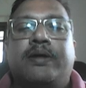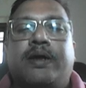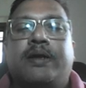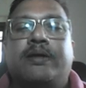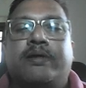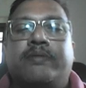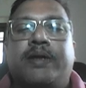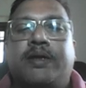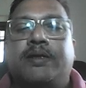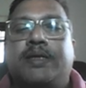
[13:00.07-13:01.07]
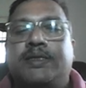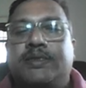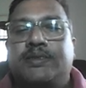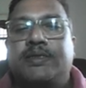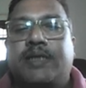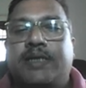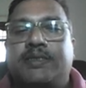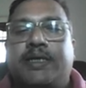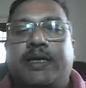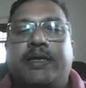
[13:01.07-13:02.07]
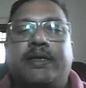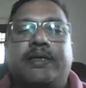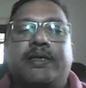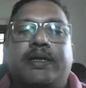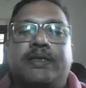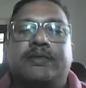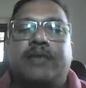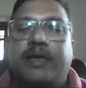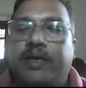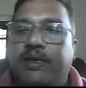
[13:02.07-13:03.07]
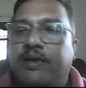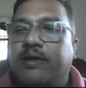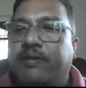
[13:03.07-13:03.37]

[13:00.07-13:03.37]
and when it reaches the right side end, that is again